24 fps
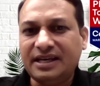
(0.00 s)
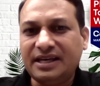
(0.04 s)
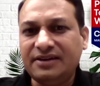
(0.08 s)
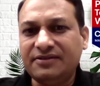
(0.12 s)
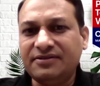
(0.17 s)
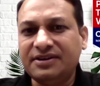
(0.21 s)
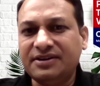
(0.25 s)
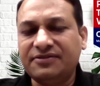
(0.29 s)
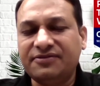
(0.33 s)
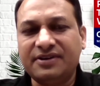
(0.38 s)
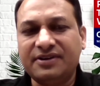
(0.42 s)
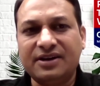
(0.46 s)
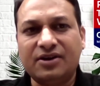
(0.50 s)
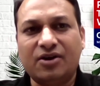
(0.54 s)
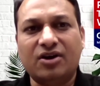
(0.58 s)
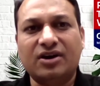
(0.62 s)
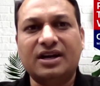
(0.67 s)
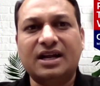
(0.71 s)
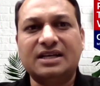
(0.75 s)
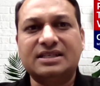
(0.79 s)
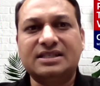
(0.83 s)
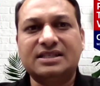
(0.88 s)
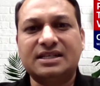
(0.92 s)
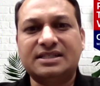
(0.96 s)
even if an
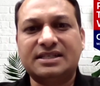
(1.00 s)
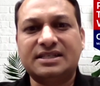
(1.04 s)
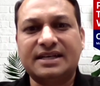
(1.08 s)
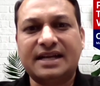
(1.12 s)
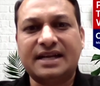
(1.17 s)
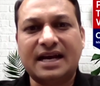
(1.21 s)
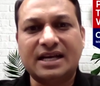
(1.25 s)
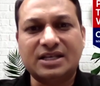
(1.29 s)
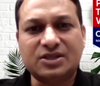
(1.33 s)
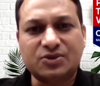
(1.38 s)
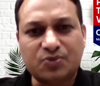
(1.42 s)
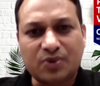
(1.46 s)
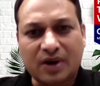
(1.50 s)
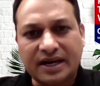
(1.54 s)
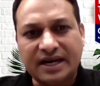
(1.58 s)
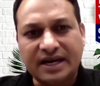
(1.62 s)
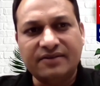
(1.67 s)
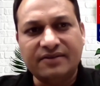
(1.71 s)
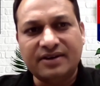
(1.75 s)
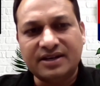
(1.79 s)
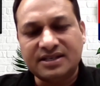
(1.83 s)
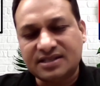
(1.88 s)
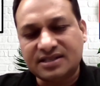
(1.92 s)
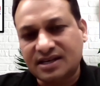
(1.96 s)
organization has one
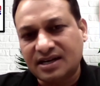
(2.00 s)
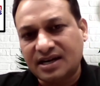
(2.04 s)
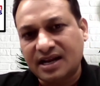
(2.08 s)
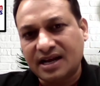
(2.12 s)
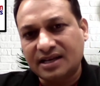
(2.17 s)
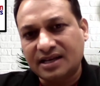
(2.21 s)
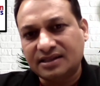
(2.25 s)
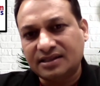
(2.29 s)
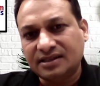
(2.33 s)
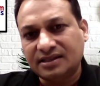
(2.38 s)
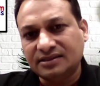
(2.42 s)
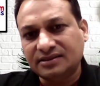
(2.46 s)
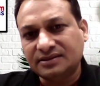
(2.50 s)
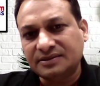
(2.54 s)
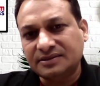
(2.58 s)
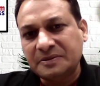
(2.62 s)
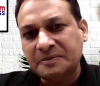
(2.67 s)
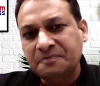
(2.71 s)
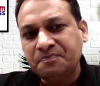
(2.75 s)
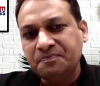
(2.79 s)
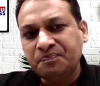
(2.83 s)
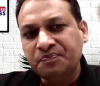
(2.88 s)
investor like this,